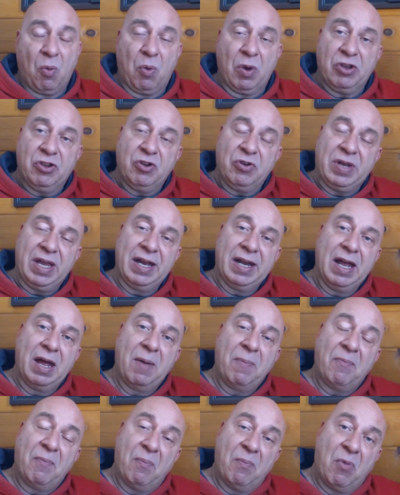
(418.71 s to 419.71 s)
When you get
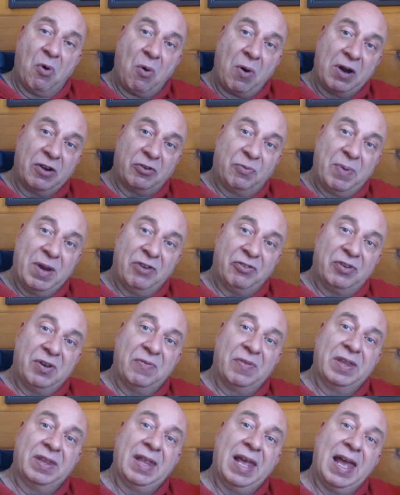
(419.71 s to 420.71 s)
up more
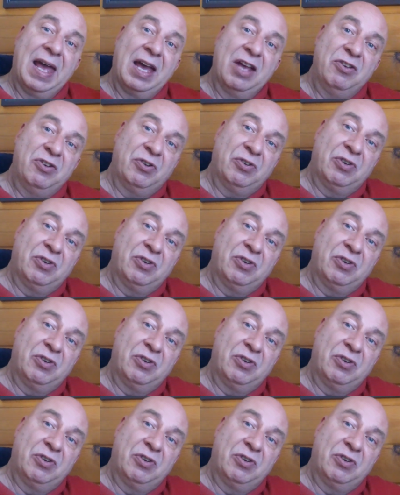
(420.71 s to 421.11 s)
expensive than that,